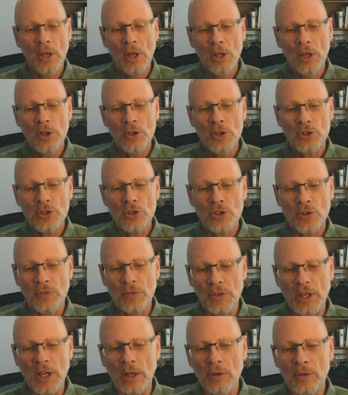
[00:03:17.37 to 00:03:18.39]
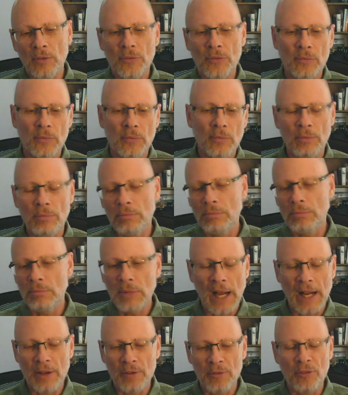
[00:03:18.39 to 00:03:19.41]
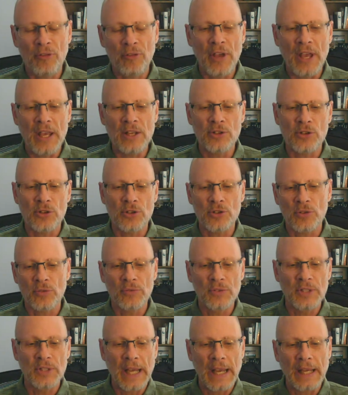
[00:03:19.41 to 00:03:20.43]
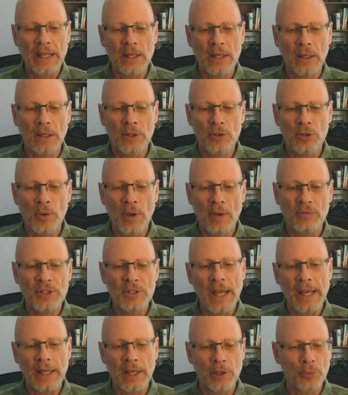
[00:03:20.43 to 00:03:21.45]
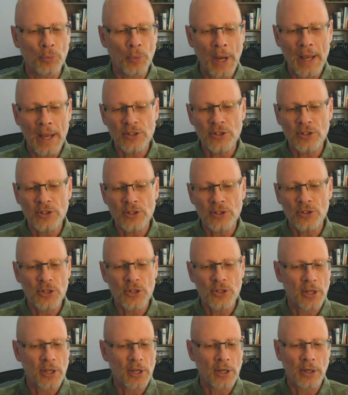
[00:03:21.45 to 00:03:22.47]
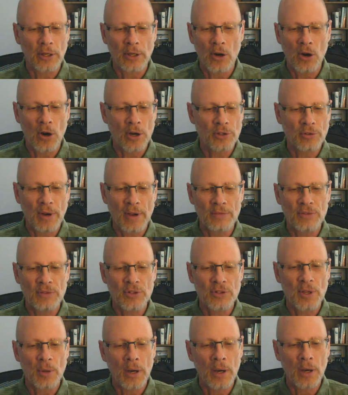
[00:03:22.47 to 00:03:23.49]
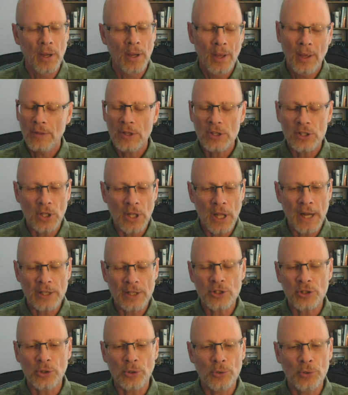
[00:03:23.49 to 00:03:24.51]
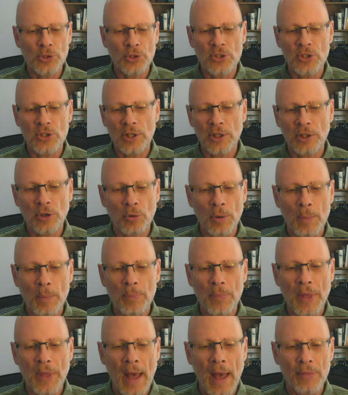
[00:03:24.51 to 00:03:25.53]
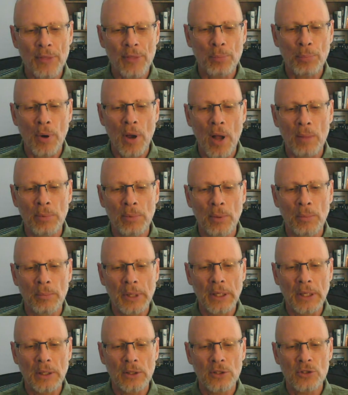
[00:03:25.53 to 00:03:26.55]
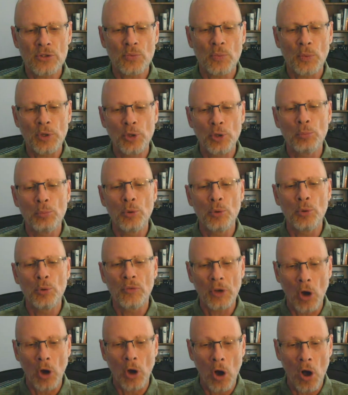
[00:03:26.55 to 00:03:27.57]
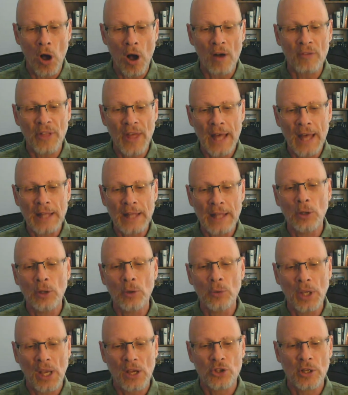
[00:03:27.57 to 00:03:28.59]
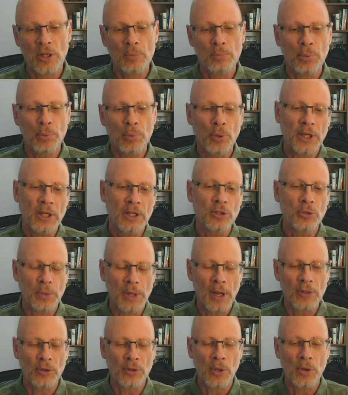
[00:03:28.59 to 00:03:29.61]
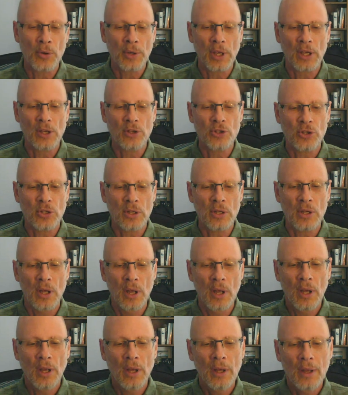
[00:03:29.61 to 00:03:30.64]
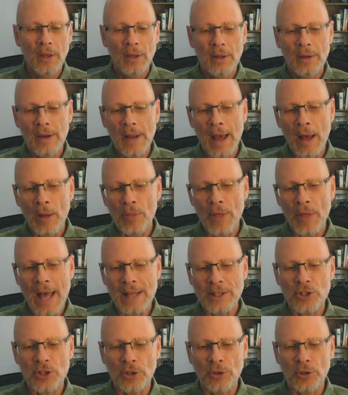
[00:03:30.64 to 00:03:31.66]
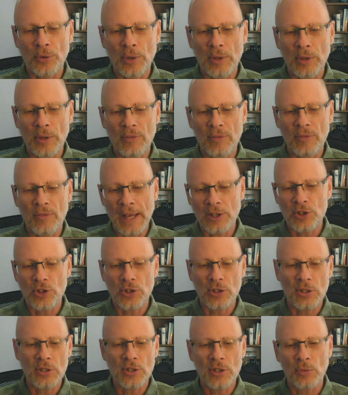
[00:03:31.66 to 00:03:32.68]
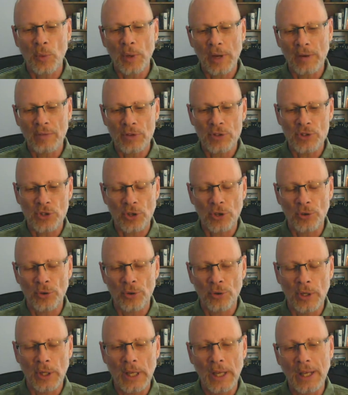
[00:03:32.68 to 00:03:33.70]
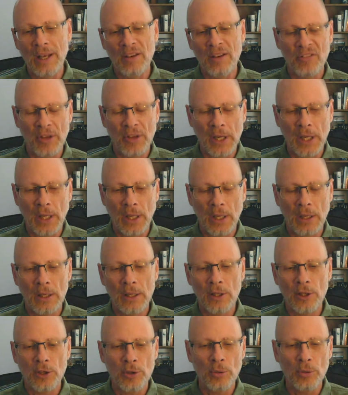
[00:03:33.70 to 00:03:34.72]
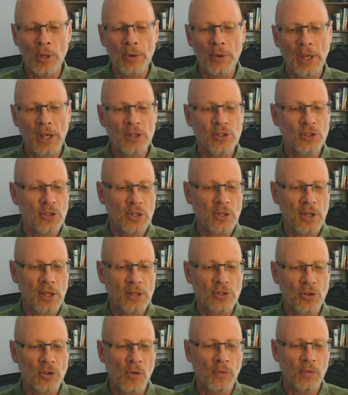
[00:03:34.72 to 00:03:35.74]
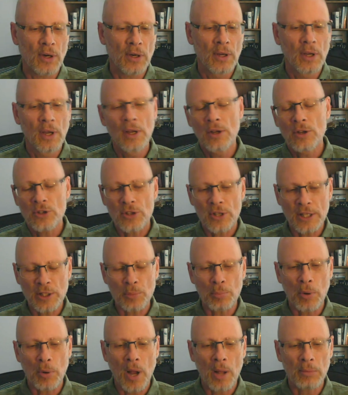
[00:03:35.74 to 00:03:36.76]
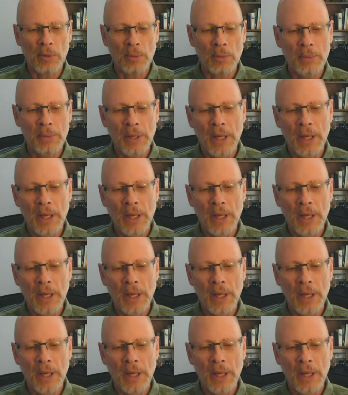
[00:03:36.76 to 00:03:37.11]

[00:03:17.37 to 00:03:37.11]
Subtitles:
So if you think of kind of phases of data, you have data at rest sitting on a hard drive somewhere. There's a lot of solutions that encrypt that. The problem is when you move it off that location and put it into another location, now that security vanishes and whatever security, if any, in the new location takes over. So that's a problem.